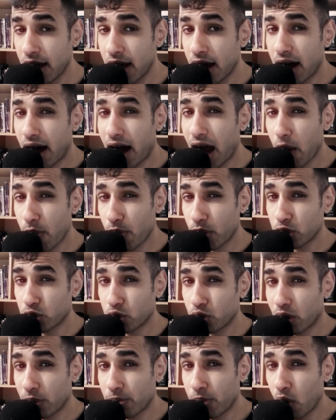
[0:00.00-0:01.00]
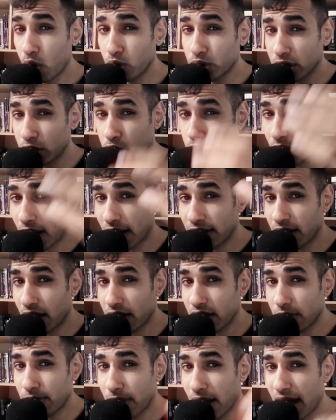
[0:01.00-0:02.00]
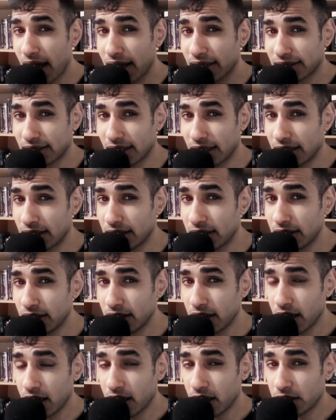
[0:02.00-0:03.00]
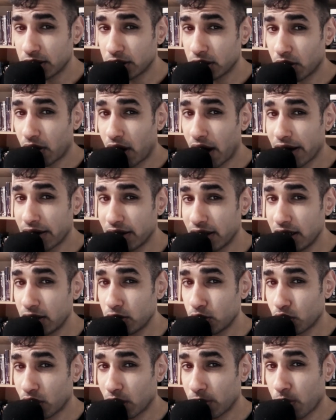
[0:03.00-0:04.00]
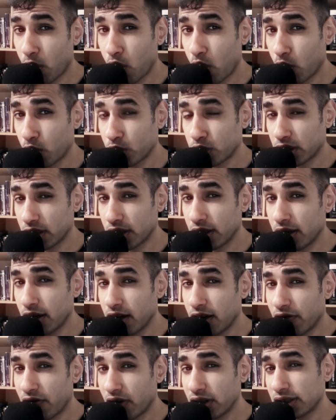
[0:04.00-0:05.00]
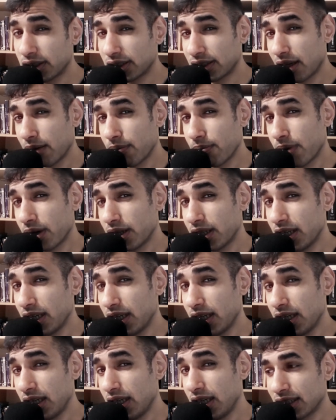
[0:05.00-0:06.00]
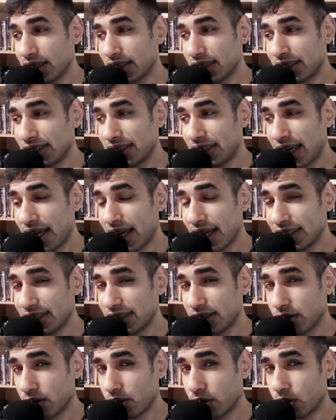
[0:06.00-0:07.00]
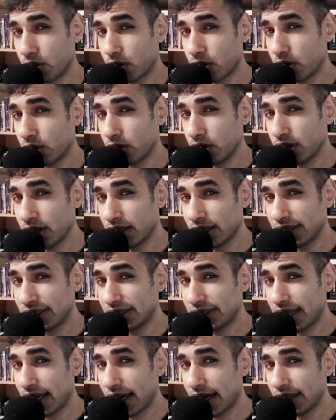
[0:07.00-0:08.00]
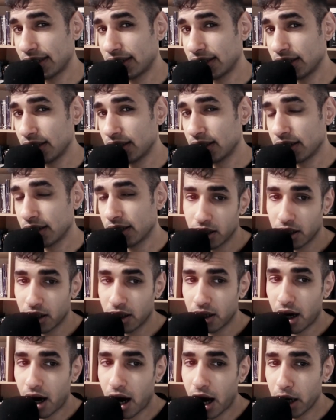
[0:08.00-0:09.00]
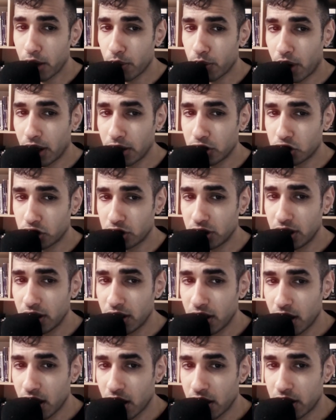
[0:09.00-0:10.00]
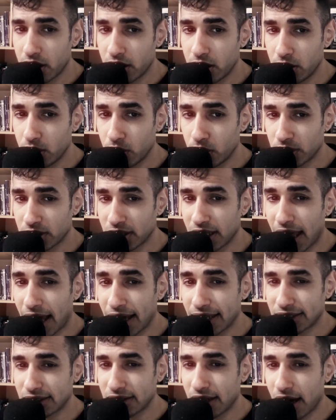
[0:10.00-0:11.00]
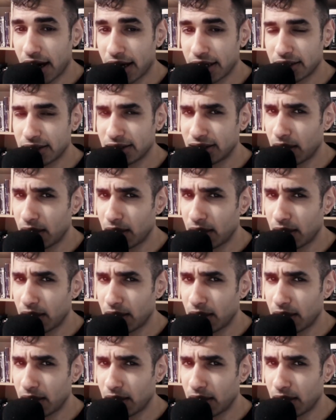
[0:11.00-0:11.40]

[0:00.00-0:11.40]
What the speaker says: I want to report it to another person, so I need to report what somebody says or said. I watched the news last night.